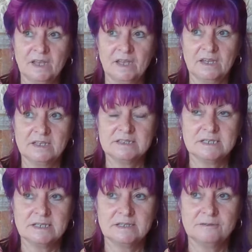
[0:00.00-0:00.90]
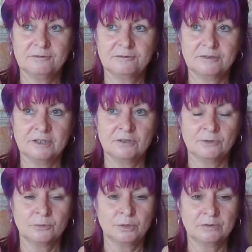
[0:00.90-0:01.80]
And if they're not
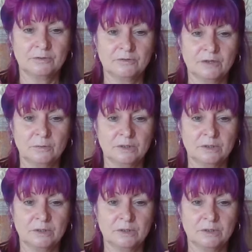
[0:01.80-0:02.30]
aware of that,